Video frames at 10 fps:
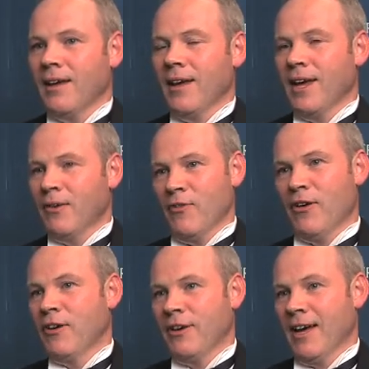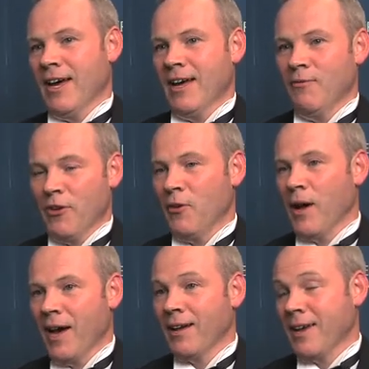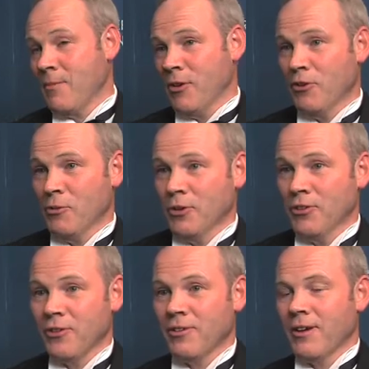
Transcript: uh, very uh, very well. It came in under budget.